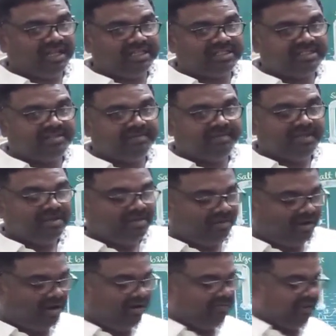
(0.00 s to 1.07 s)
Yes,
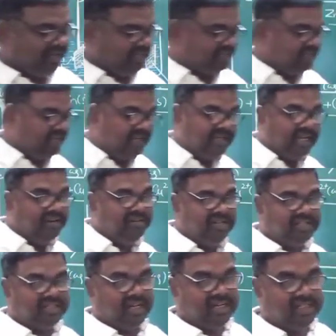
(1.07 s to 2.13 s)
always in
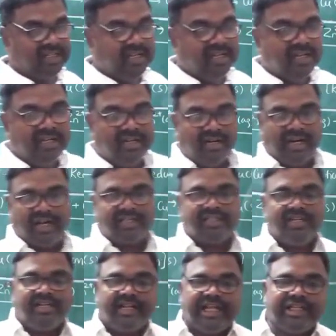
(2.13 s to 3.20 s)
galvanic cells,
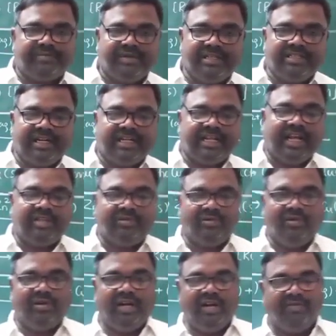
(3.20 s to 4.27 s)
reduction takes place at
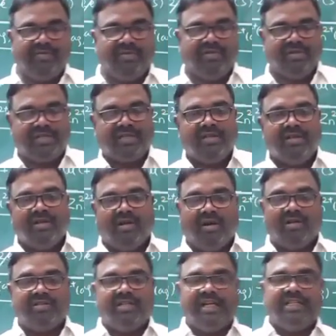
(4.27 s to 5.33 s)
cathode, and of course
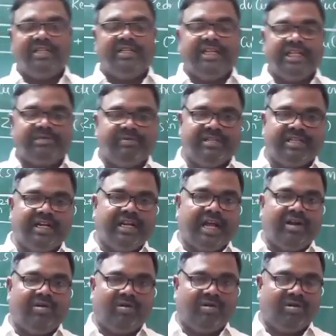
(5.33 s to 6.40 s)
oxidation takes place at
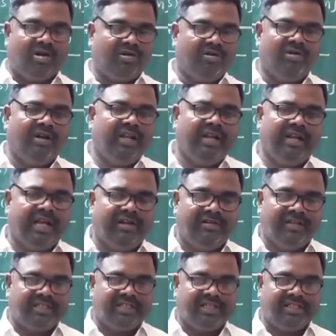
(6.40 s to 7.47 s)
anode. Not only in
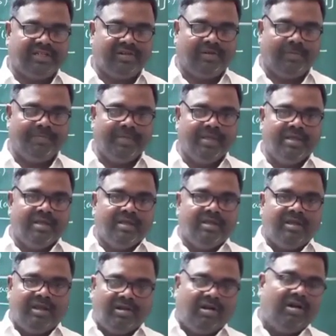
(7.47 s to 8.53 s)
galvanic cells,
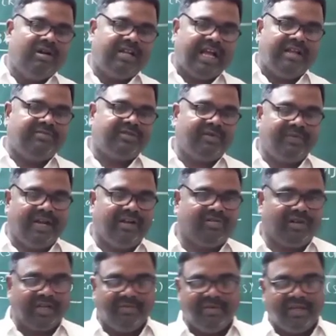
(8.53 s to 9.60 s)
in all types of
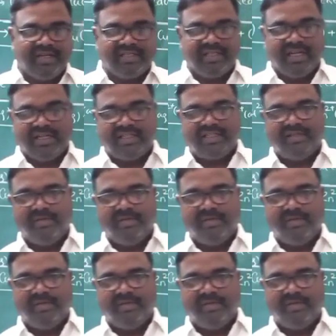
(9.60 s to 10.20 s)
electrochemical cells,